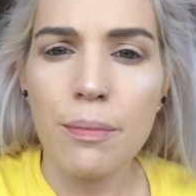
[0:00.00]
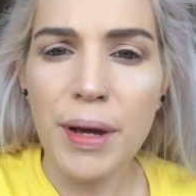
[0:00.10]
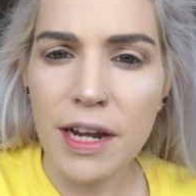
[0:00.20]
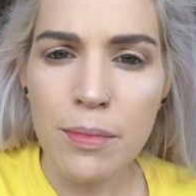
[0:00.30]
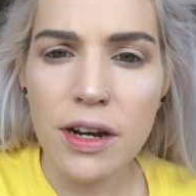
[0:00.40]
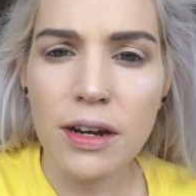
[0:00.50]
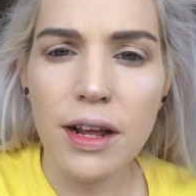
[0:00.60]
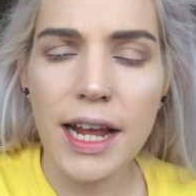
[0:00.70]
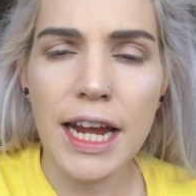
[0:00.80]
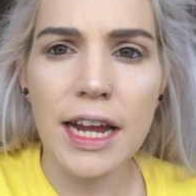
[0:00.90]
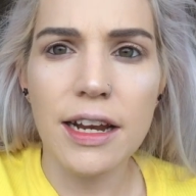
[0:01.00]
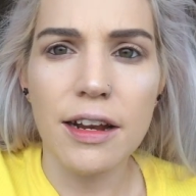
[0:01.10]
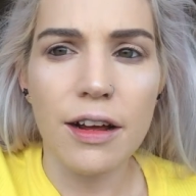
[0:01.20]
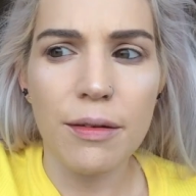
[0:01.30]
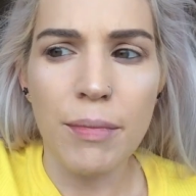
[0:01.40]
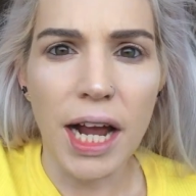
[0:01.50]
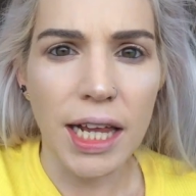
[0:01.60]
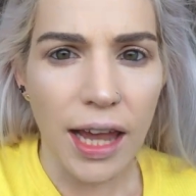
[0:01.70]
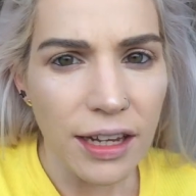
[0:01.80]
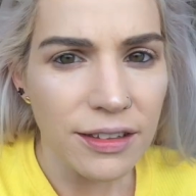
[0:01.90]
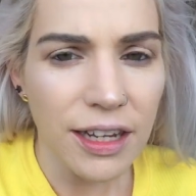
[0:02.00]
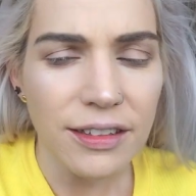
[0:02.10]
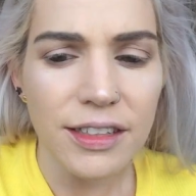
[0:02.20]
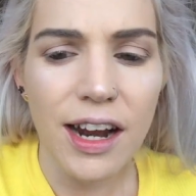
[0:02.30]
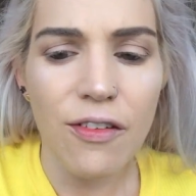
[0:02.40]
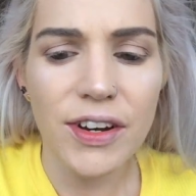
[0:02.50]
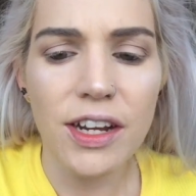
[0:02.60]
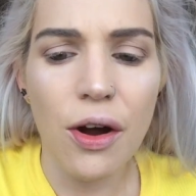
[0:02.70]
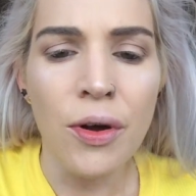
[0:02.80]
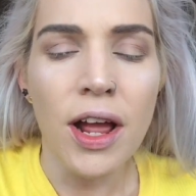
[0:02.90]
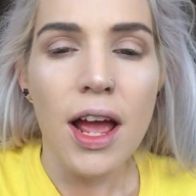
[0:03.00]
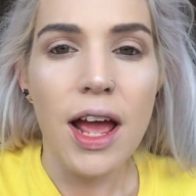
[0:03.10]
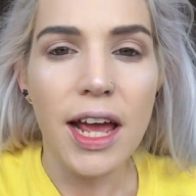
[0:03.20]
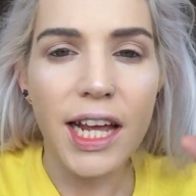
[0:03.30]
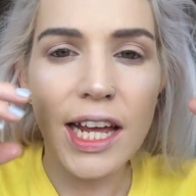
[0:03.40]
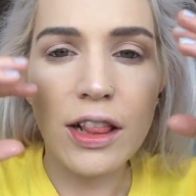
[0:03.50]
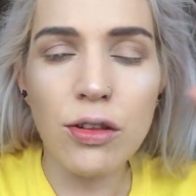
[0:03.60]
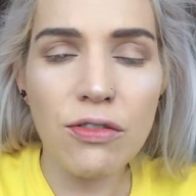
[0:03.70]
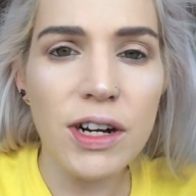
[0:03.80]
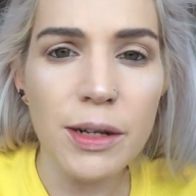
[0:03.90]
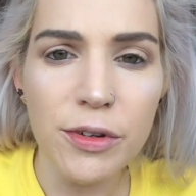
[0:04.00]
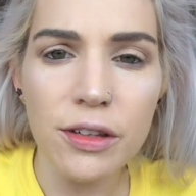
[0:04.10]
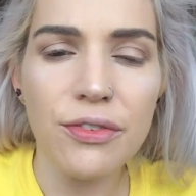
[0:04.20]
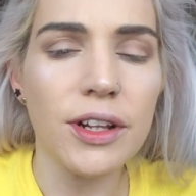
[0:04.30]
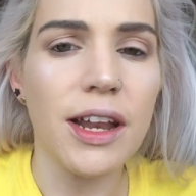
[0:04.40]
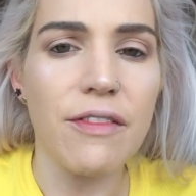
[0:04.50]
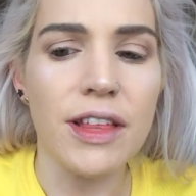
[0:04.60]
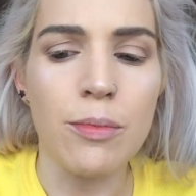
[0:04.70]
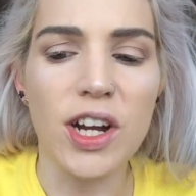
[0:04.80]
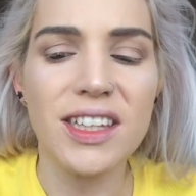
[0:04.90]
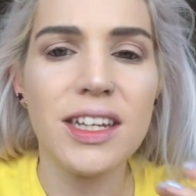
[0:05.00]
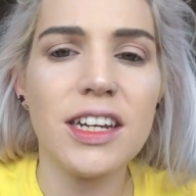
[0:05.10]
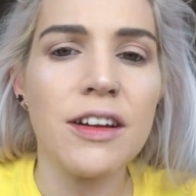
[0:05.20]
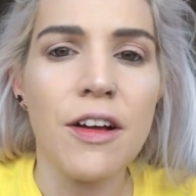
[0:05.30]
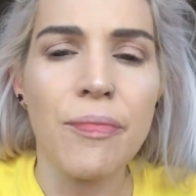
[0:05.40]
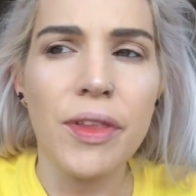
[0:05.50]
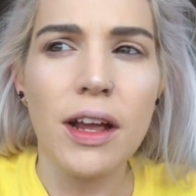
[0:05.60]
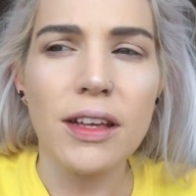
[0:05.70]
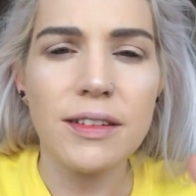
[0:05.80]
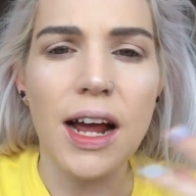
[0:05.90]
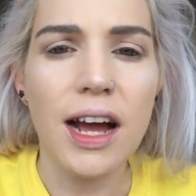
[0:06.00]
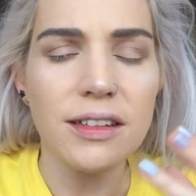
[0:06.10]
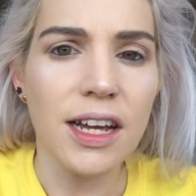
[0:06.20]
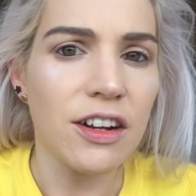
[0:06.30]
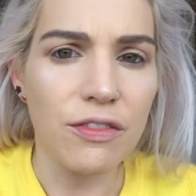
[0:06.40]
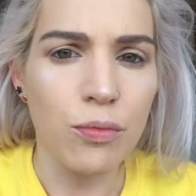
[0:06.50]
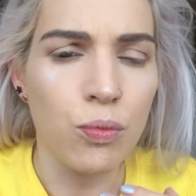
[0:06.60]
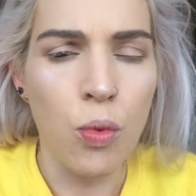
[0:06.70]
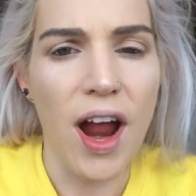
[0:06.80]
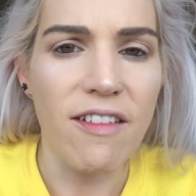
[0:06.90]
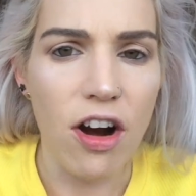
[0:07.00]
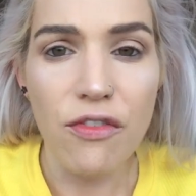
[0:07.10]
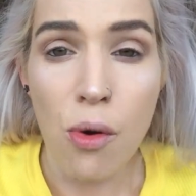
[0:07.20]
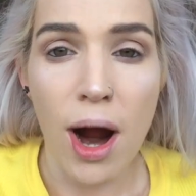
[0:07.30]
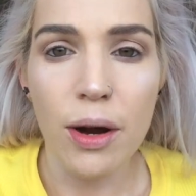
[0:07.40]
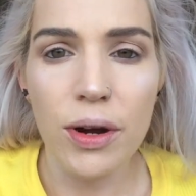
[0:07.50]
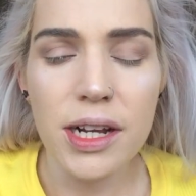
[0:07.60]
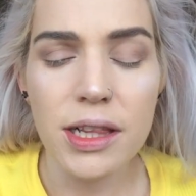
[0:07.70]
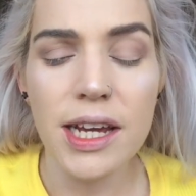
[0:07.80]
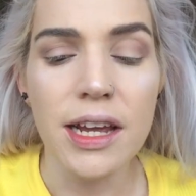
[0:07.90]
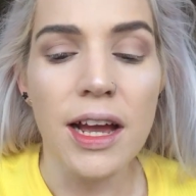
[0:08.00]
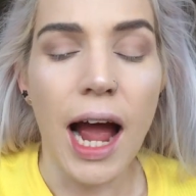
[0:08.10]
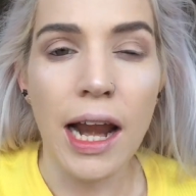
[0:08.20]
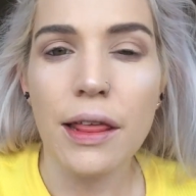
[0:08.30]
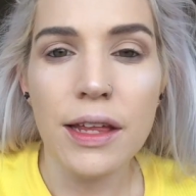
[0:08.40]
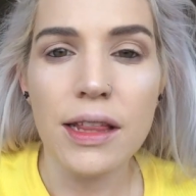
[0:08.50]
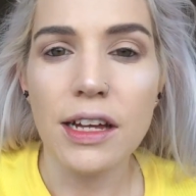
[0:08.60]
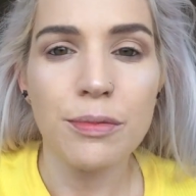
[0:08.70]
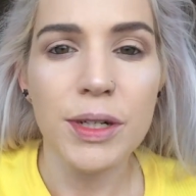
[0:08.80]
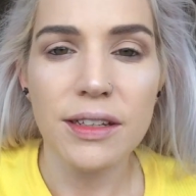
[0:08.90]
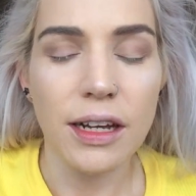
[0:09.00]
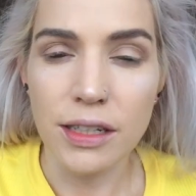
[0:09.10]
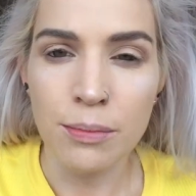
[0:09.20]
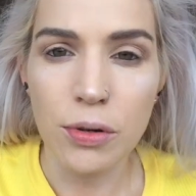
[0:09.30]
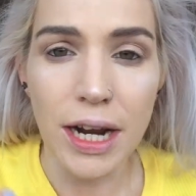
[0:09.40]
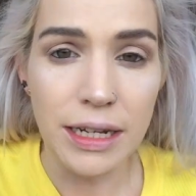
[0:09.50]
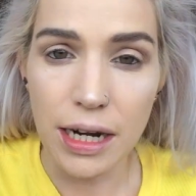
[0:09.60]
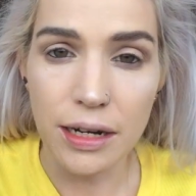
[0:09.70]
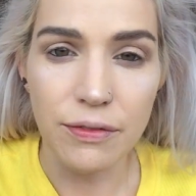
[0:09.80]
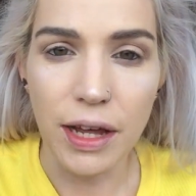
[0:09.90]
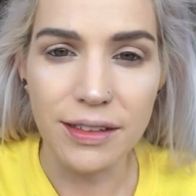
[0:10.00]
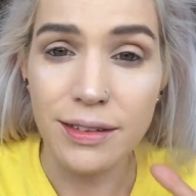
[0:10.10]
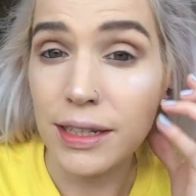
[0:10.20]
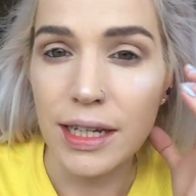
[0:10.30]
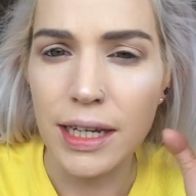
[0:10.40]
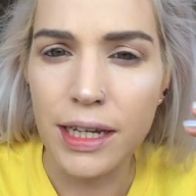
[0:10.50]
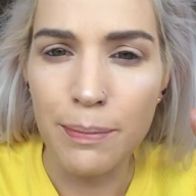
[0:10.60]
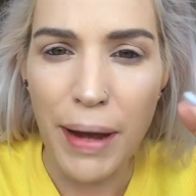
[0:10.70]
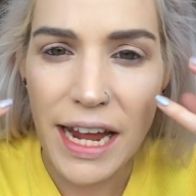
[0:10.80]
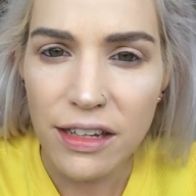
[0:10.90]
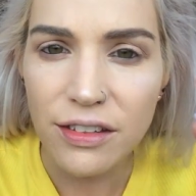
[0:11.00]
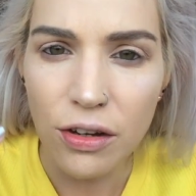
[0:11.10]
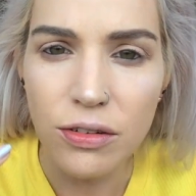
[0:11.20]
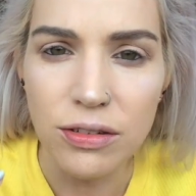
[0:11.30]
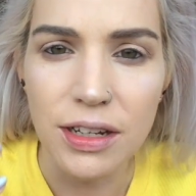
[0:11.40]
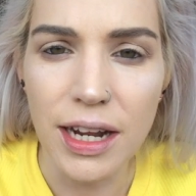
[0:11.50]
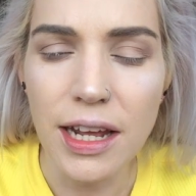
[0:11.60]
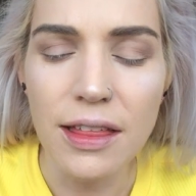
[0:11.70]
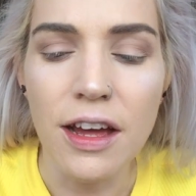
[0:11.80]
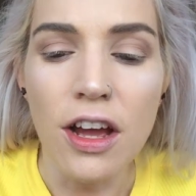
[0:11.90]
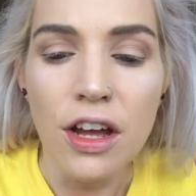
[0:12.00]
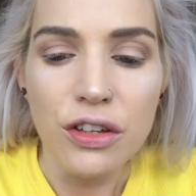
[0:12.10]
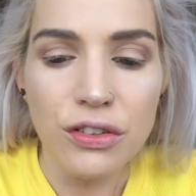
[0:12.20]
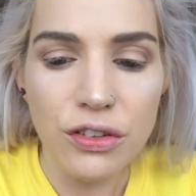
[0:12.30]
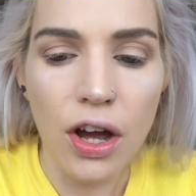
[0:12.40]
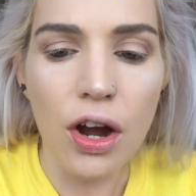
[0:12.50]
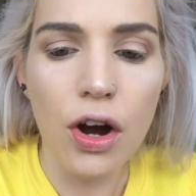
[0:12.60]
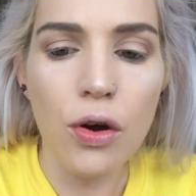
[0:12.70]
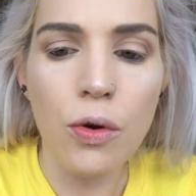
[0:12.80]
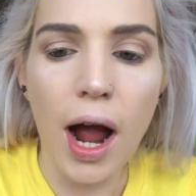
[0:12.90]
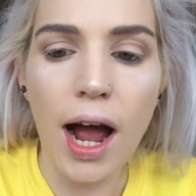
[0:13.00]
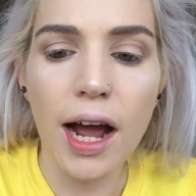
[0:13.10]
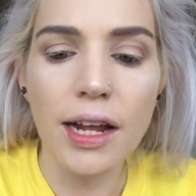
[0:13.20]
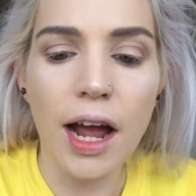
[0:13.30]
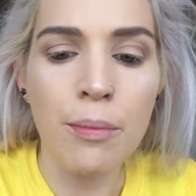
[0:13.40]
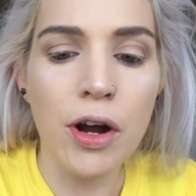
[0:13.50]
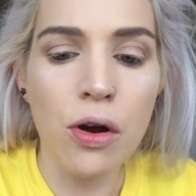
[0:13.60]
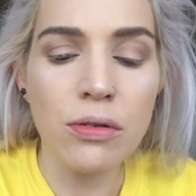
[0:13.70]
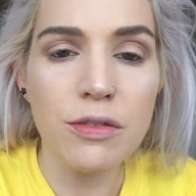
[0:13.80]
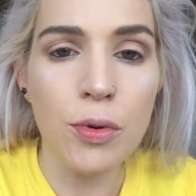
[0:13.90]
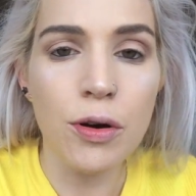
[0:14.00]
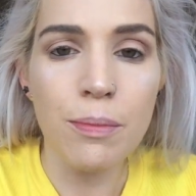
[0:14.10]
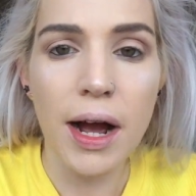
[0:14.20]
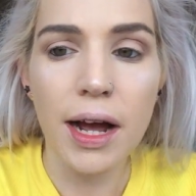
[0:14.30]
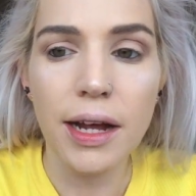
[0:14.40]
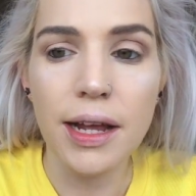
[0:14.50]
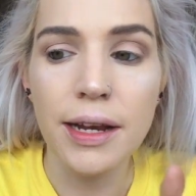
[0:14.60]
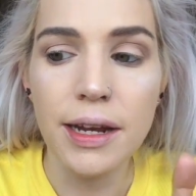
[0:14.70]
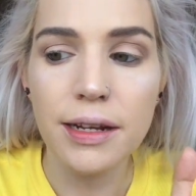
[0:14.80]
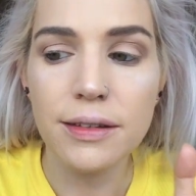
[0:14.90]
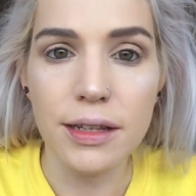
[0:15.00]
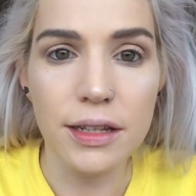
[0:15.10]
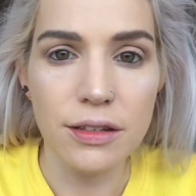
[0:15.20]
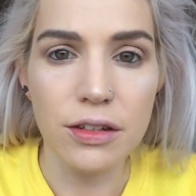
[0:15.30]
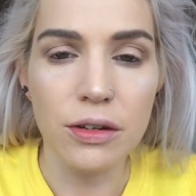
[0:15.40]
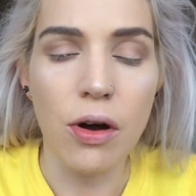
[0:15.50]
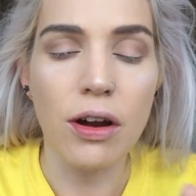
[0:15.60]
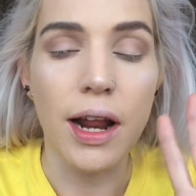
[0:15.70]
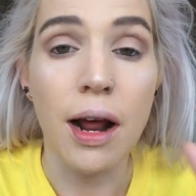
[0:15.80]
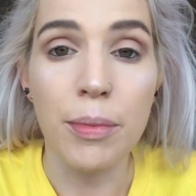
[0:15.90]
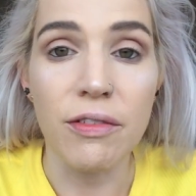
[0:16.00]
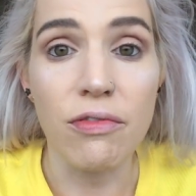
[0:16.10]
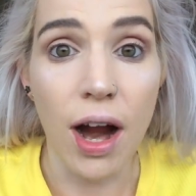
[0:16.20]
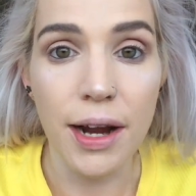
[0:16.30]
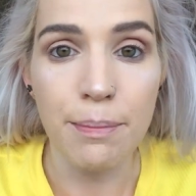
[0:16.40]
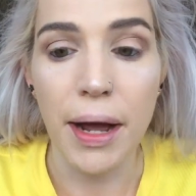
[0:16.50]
pigment in my last testing out video, it looked really beautiful and everything, but it did start to kind of wear off quite quickly. And I think that's because I didn't put any kind of like sticky base on underneath. So I am going to put my NYX glitter glue on and I'll be right